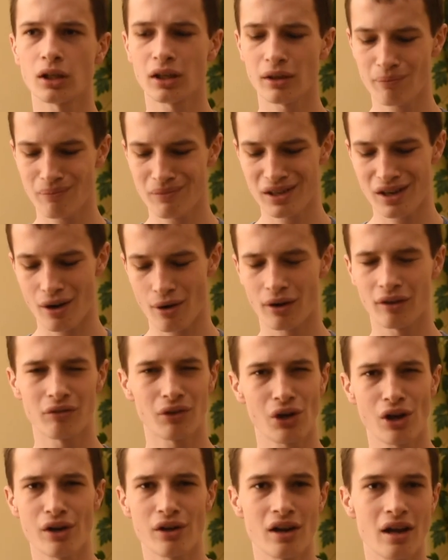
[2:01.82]
I've
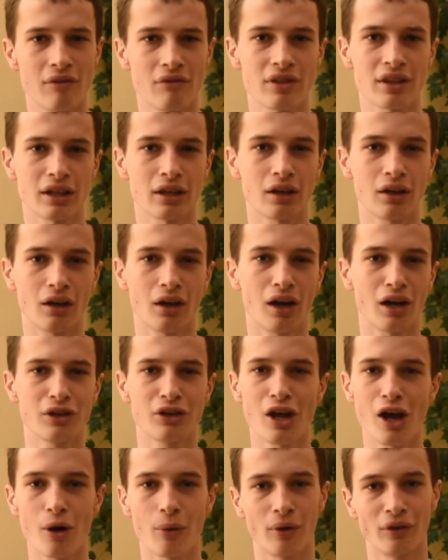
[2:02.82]
learned everything I
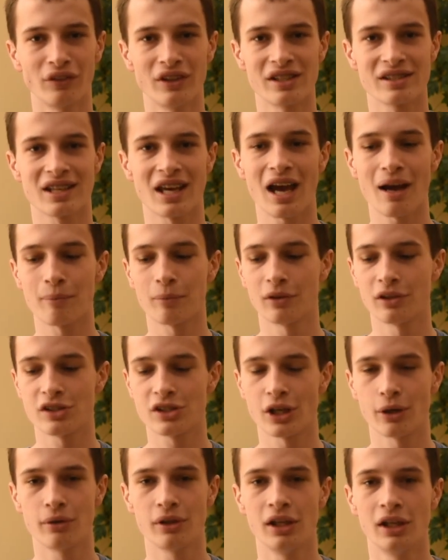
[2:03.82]
know on this camera,
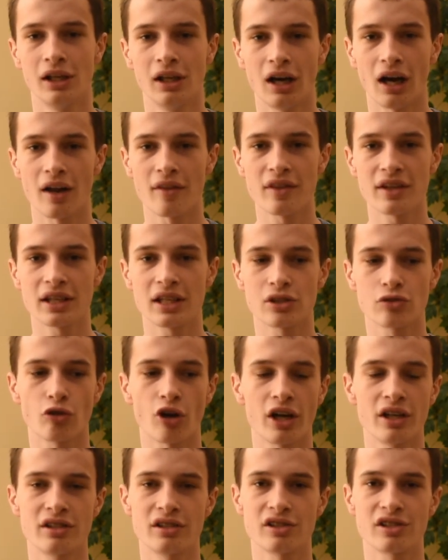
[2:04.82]
so I think it's
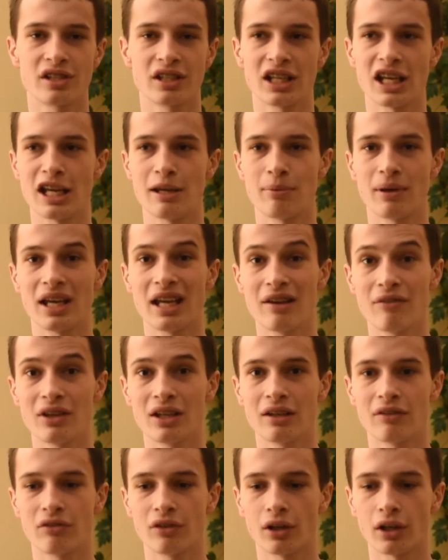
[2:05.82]
right just to keep it, even
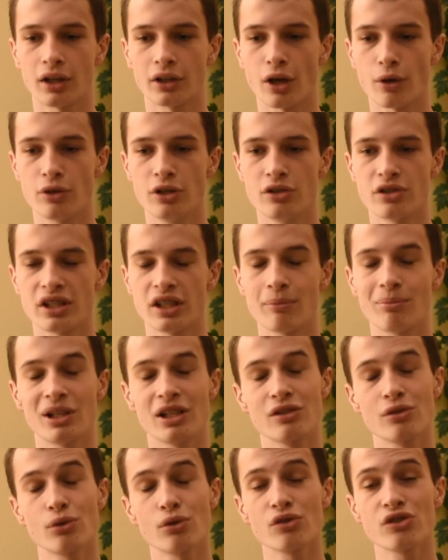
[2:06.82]
if I don't use it. But
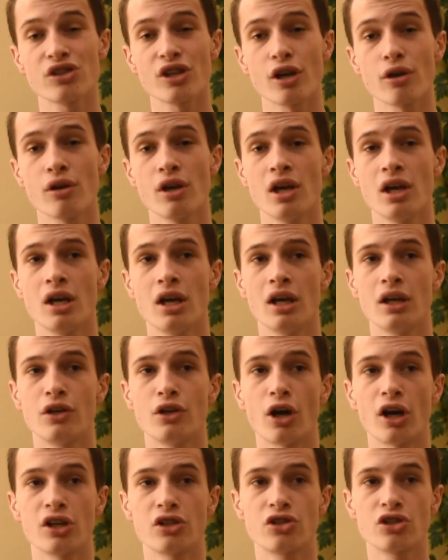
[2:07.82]
it's also
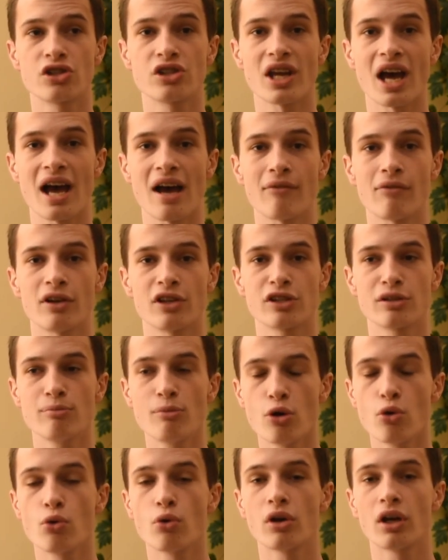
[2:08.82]
nice just to have a
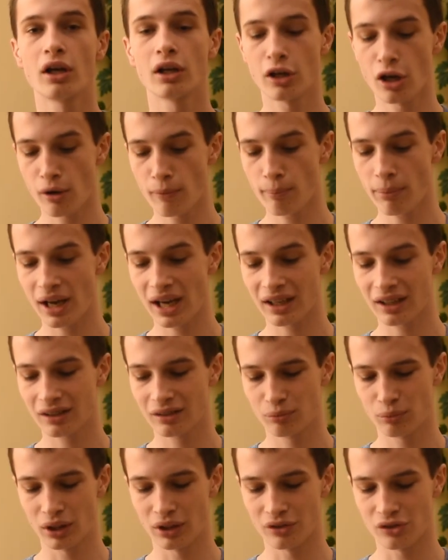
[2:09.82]
small
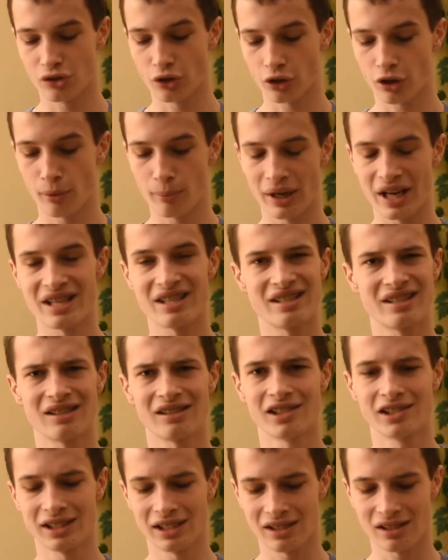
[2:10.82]
compact, well, it's not compact, it's
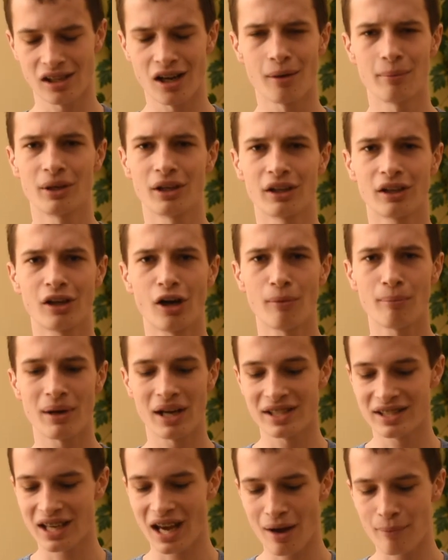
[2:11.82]
still a DSLR, but a
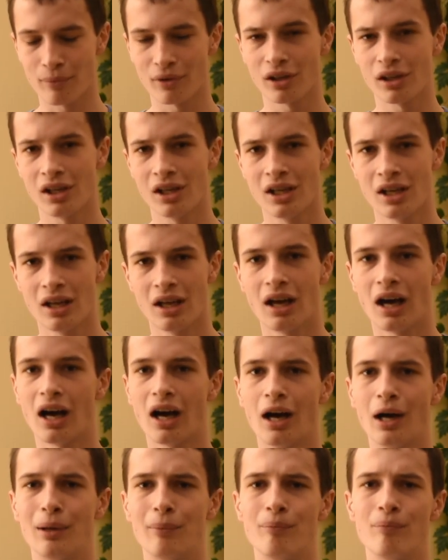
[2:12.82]
compact camera
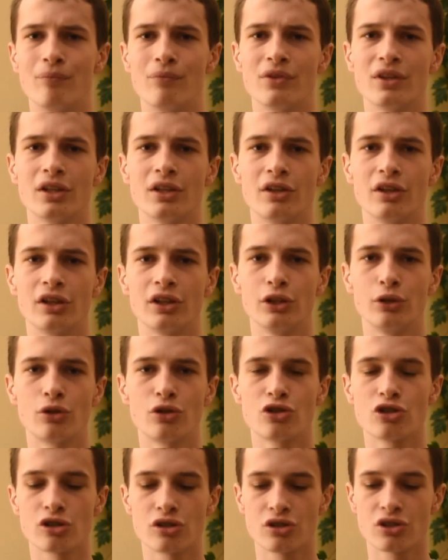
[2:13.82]
that you
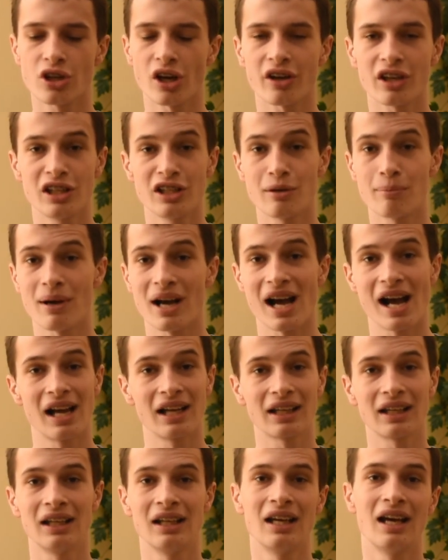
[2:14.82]
can just chuck in your
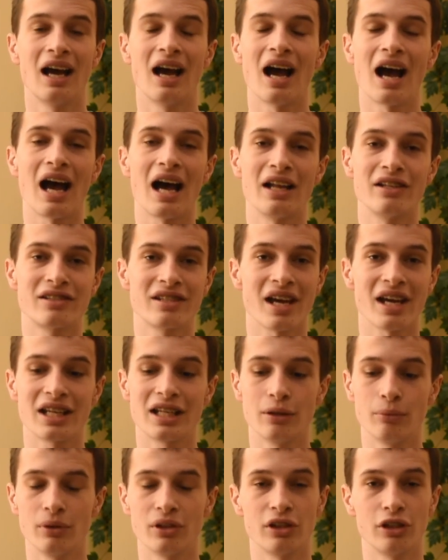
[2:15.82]
bag and
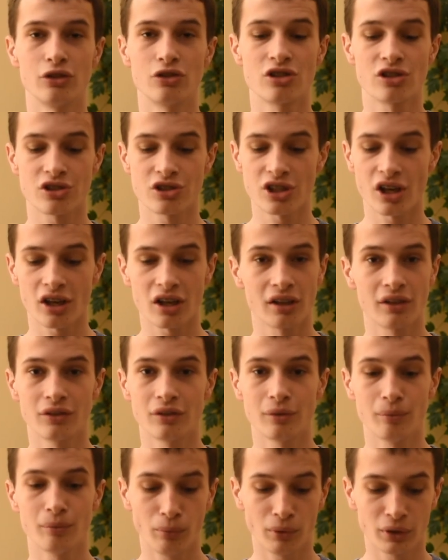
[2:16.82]
take it with you. Just chuck
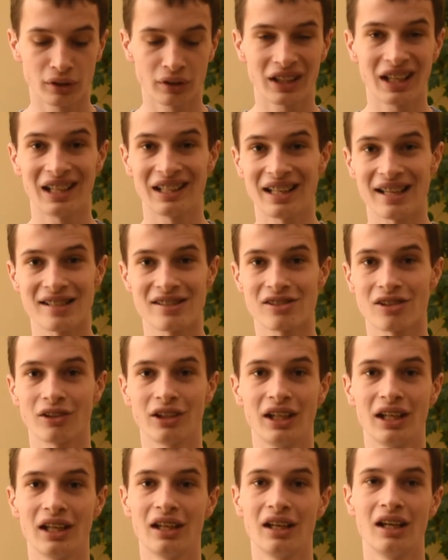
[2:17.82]
the kit lens on
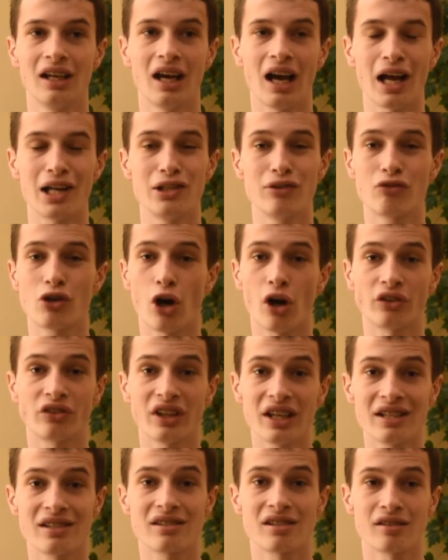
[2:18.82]
it, and you've got a
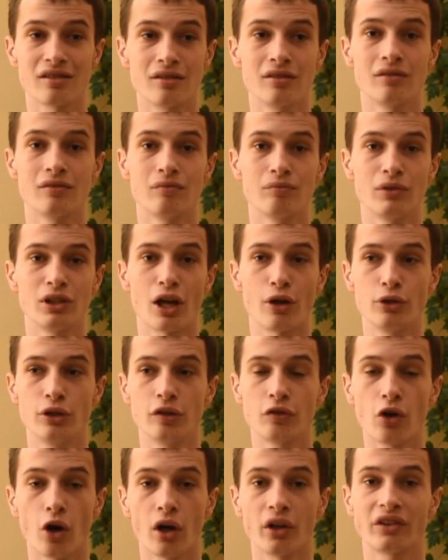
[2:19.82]
decent,
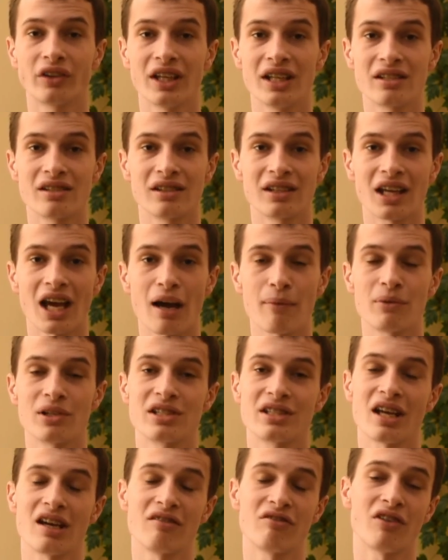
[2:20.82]
camera
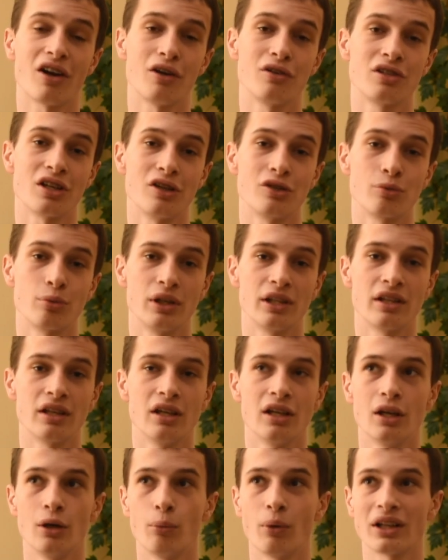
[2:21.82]
to take photos with.
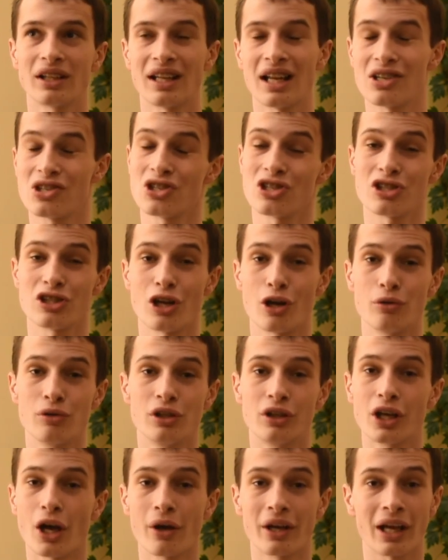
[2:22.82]
Whether that's just,
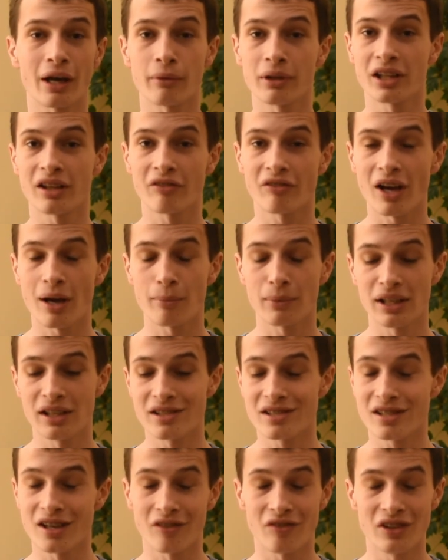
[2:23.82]
you're going out with your family
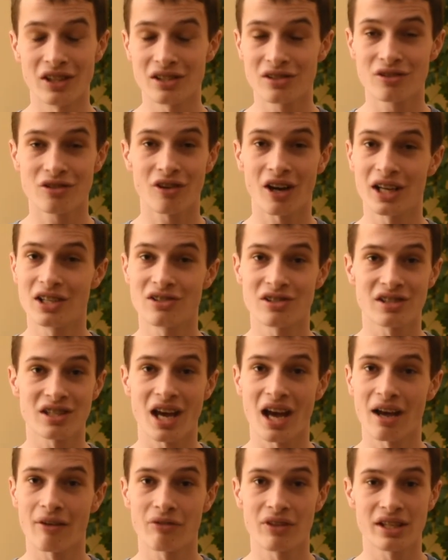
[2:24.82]
and stuff, and it's great just to
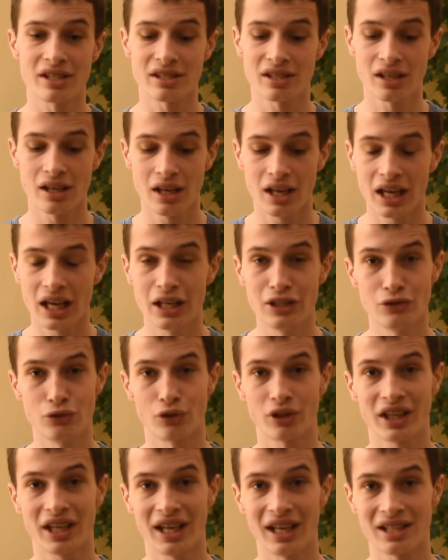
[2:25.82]
have this in
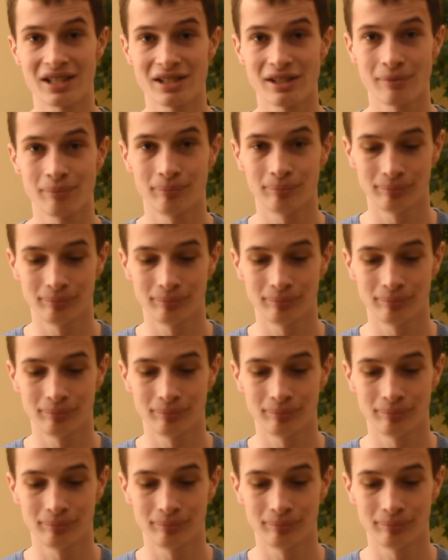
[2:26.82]
your kit.